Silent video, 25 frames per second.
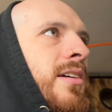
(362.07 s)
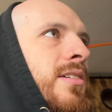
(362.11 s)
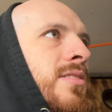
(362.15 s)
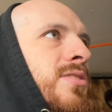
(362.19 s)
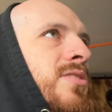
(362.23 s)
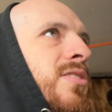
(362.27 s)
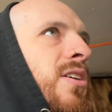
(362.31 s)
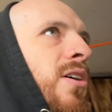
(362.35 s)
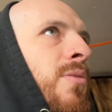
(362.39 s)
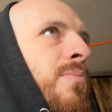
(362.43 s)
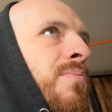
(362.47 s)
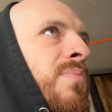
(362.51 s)

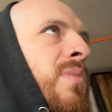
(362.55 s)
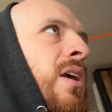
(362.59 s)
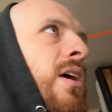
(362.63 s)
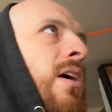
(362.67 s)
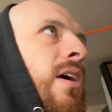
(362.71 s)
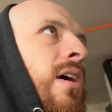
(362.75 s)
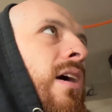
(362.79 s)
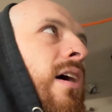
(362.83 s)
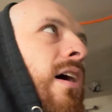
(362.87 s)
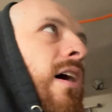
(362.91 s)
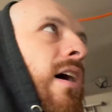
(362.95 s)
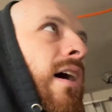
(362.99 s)
So
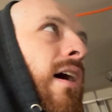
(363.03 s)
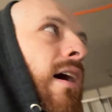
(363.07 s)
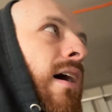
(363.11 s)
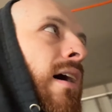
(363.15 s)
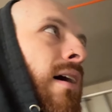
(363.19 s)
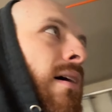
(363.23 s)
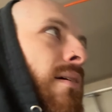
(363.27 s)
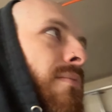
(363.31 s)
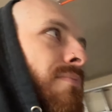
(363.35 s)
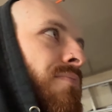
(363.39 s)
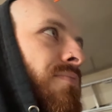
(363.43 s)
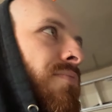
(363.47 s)

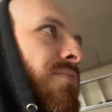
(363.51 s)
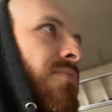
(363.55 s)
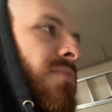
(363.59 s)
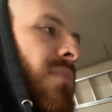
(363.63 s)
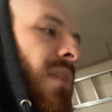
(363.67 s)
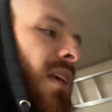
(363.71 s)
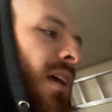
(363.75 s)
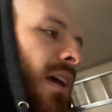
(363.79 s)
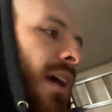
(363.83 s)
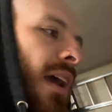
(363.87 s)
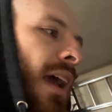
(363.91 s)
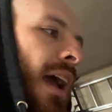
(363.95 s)
at
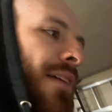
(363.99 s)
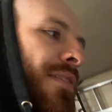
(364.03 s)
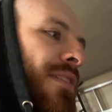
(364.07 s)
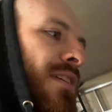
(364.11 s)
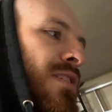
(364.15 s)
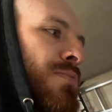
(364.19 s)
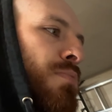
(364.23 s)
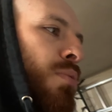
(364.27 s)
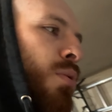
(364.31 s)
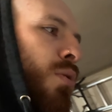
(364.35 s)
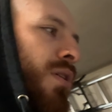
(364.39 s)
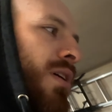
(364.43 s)
this
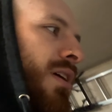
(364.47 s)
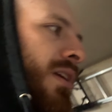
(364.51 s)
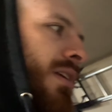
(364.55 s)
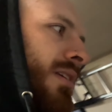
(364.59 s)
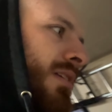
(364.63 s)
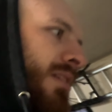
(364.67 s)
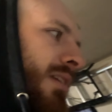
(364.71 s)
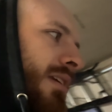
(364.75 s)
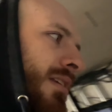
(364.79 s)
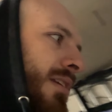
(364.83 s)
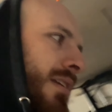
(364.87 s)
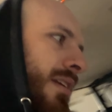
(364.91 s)
point,
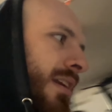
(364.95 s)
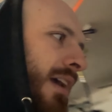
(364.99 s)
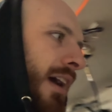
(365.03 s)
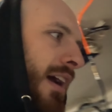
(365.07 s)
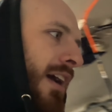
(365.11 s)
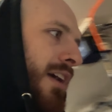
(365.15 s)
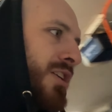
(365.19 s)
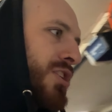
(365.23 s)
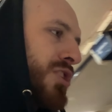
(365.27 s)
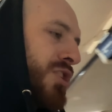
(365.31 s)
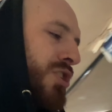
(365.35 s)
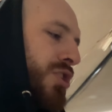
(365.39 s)

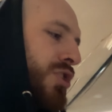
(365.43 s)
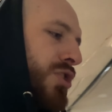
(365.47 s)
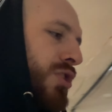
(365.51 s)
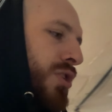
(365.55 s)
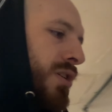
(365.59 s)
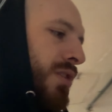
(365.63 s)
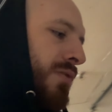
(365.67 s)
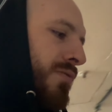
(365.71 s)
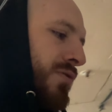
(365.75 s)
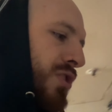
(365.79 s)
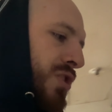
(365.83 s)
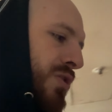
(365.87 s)
I should
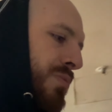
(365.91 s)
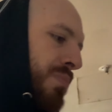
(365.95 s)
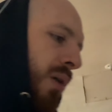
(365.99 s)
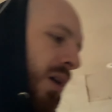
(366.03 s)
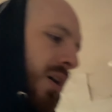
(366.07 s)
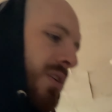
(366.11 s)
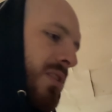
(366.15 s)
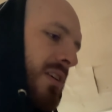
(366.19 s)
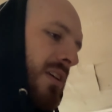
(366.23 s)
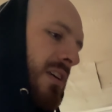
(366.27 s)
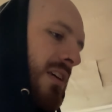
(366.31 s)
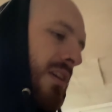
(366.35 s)
have just
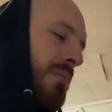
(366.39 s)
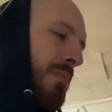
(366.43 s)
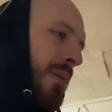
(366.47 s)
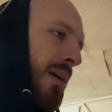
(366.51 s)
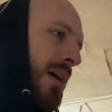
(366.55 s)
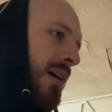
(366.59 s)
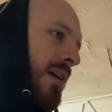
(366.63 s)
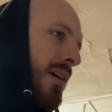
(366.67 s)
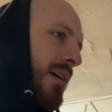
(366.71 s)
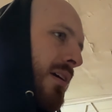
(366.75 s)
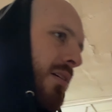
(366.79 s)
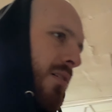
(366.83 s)
bought the
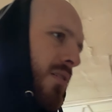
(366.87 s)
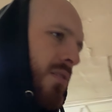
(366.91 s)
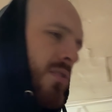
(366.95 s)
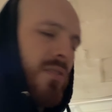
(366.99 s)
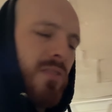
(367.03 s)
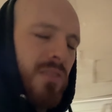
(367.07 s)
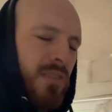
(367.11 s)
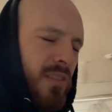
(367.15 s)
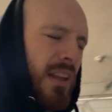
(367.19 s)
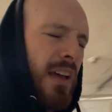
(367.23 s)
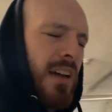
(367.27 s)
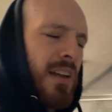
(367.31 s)
eBay, or
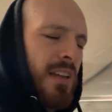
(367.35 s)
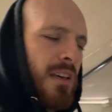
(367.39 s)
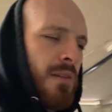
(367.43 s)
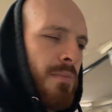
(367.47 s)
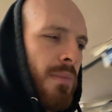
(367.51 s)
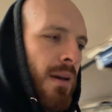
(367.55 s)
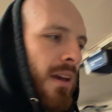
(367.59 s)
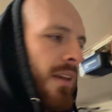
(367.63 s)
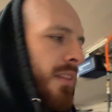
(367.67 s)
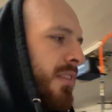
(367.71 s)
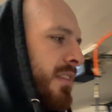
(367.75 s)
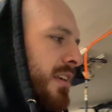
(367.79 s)
not
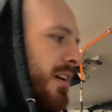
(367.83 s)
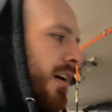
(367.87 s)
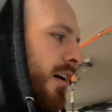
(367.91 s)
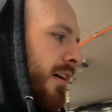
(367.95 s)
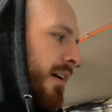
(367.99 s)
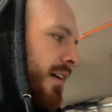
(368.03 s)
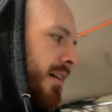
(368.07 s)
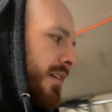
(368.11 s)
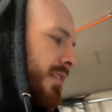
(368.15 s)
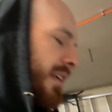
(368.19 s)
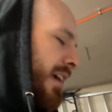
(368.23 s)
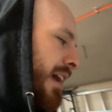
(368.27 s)
eBay,
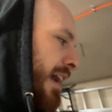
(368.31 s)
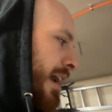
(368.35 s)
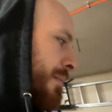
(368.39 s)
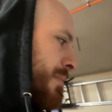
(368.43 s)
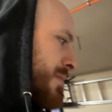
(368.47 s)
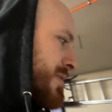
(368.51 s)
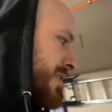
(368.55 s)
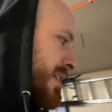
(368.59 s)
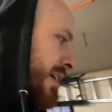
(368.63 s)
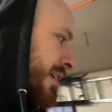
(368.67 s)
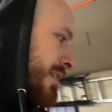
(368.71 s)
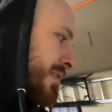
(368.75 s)
the
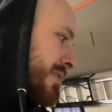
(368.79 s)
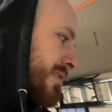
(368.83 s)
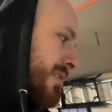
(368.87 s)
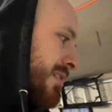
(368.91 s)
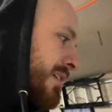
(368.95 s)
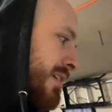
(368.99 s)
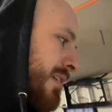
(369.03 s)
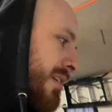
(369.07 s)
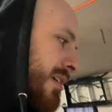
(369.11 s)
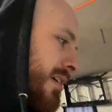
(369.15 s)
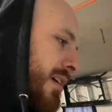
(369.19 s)
Amazon seat.